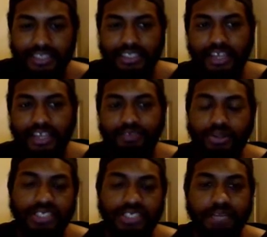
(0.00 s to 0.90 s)
you have
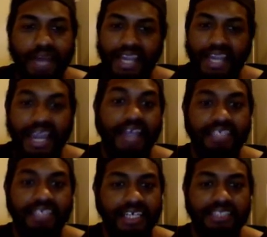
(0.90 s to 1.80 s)
proton pack
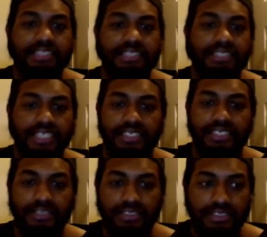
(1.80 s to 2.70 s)
handguns,
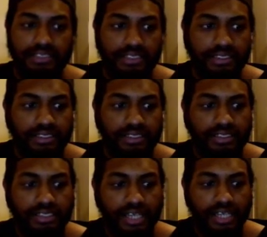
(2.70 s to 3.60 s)
and
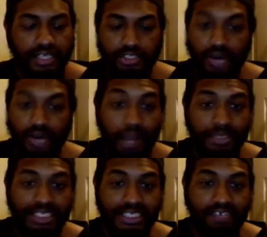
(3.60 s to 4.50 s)
the trap
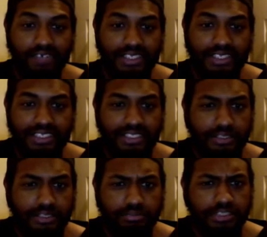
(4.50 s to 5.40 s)
is different
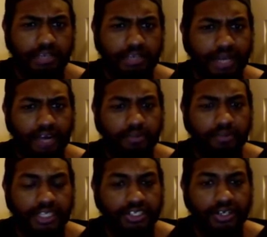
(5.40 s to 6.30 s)
somehow. I'm
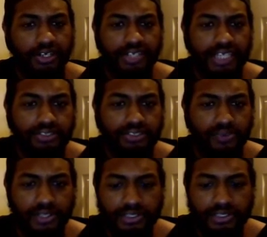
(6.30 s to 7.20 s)
not sure how it actually
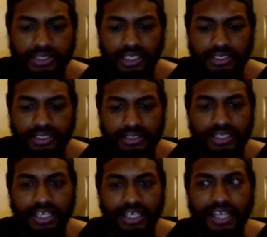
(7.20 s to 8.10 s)
works, and
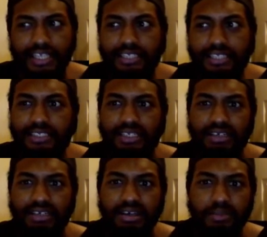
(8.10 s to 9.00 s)
like I think
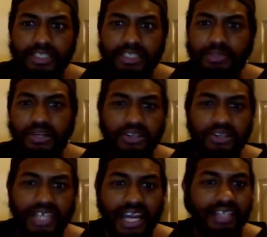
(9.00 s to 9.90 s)
Melissa
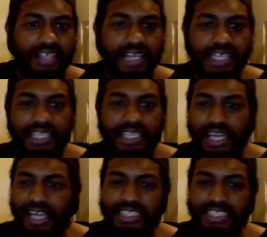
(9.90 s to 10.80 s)
McCarthy had
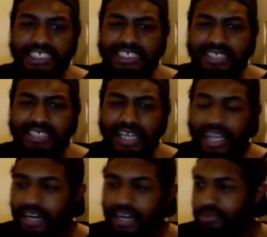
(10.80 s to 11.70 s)

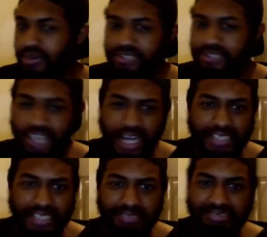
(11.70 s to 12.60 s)
had a
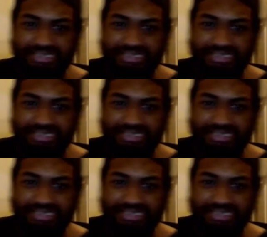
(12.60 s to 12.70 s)
proton